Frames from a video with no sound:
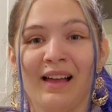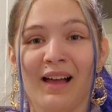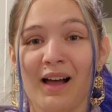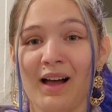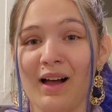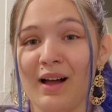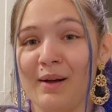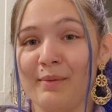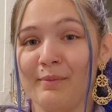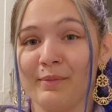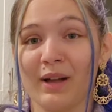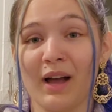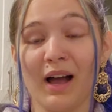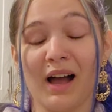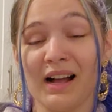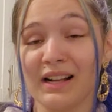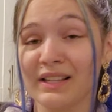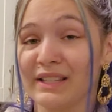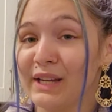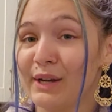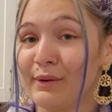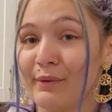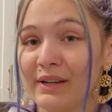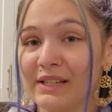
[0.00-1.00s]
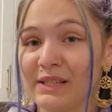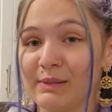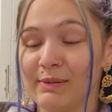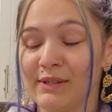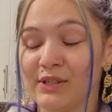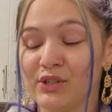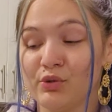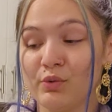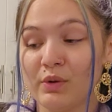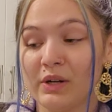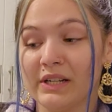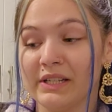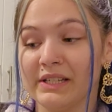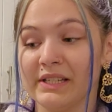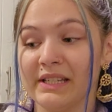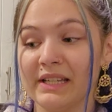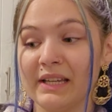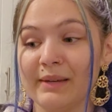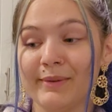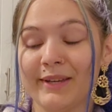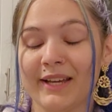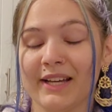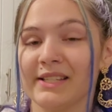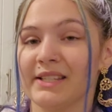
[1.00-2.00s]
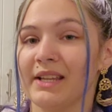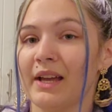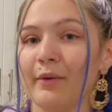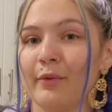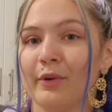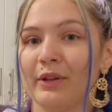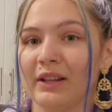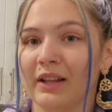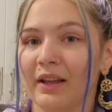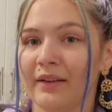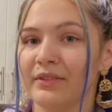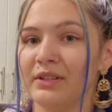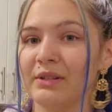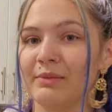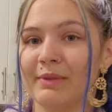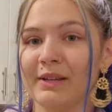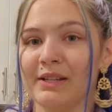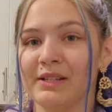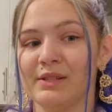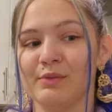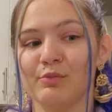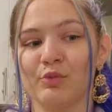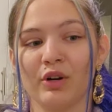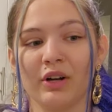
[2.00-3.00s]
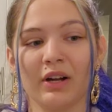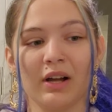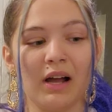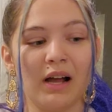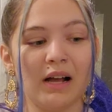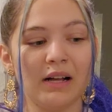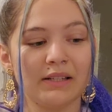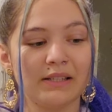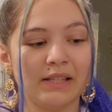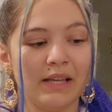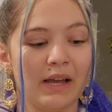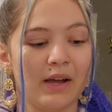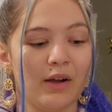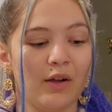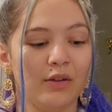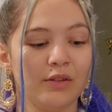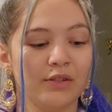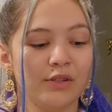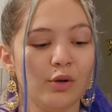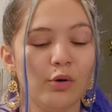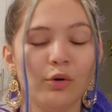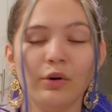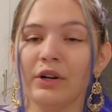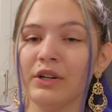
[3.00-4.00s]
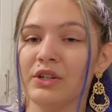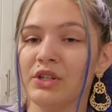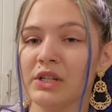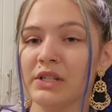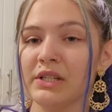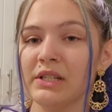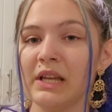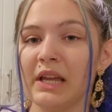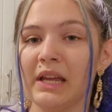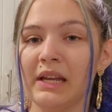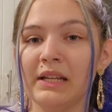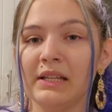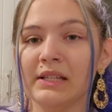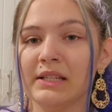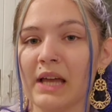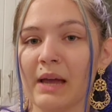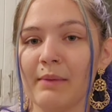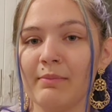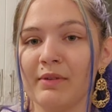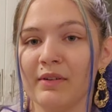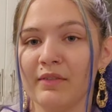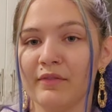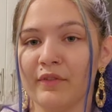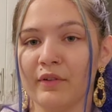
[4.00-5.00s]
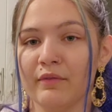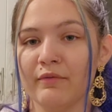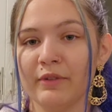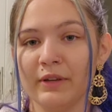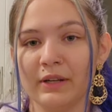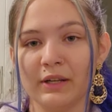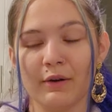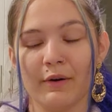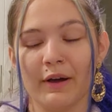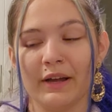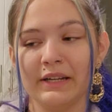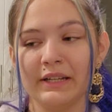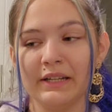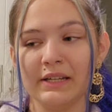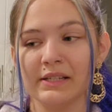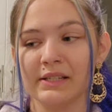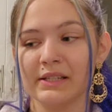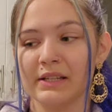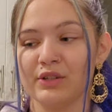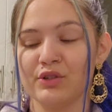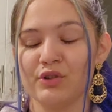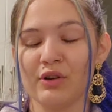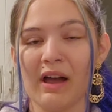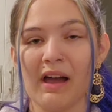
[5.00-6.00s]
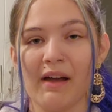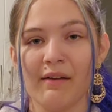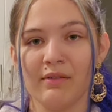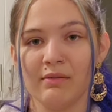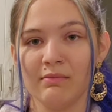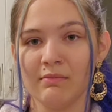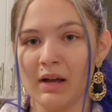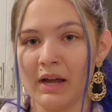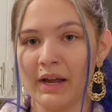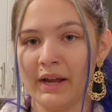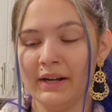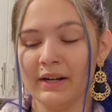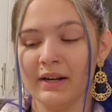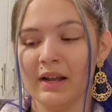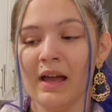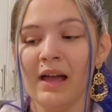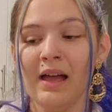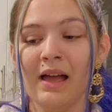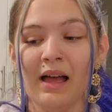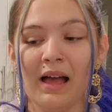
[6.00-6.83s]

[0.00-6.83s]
cocktail recipes you want to see, because I would love to make some more cocktails, or just any type of video ideas that you have in mind.